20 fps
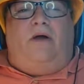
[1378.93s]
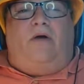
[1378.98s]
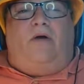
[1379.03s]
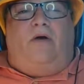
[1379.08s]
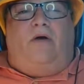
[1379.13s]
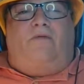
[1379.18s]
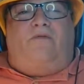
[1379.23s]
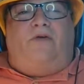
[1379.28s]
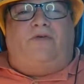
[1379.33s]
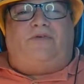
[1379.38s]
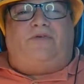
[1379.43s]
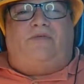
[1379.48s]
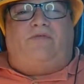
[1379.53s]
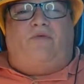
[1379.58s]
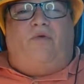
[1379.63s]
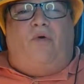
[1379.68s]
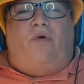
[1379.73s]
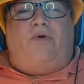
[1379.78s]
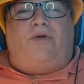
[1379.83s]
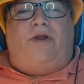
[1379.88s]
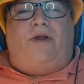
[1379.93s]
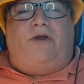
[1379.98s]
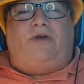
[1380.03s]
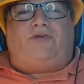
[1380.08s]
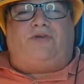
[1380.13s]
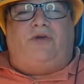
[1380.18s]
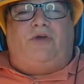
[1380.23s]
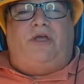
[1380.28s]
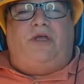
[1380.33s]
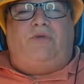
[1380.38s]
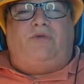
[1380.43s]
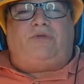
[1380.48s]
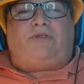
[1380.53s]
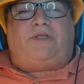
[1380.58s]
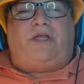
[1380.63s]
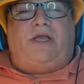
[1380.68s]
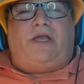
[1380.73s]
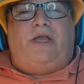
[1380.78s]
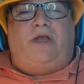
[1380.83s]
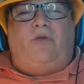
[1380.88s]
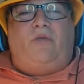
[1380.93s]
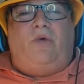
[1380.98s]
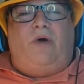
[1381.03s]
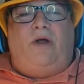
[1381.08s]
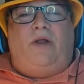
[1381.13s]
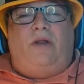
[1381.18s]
offensive coordinator. So he was taking